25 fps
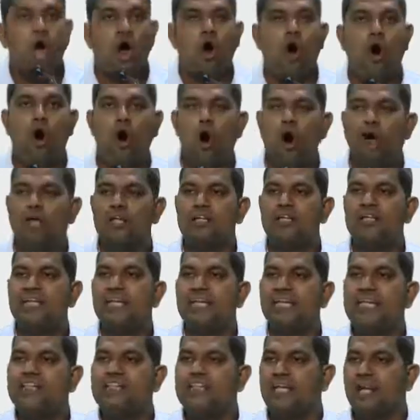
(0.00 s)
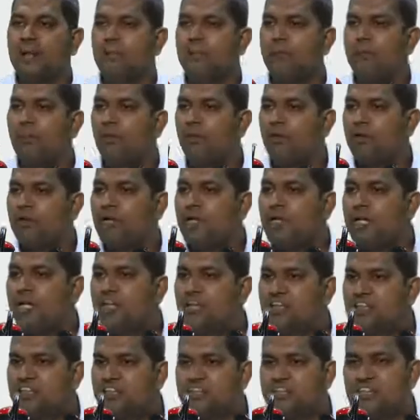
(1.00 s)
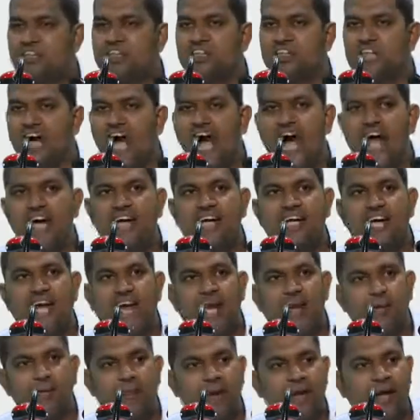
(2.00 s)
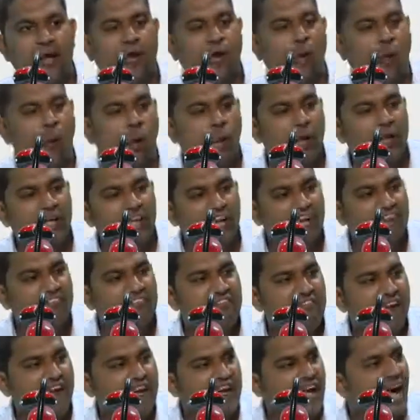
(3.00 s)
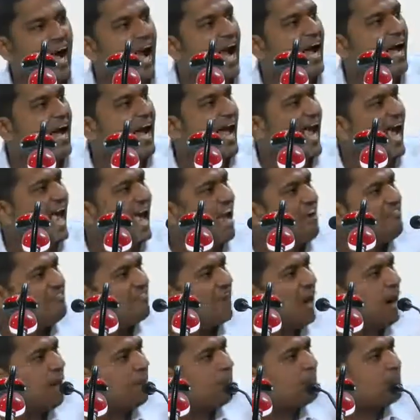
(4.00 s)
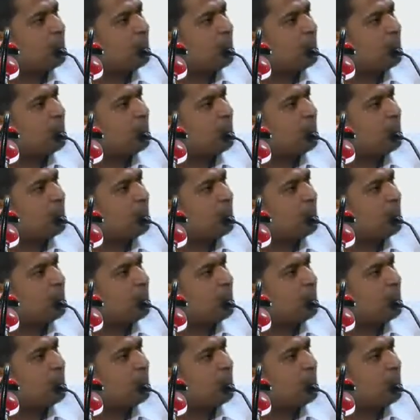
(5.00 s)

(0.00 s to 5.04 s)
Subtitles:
All these important decisions I can make only when I have a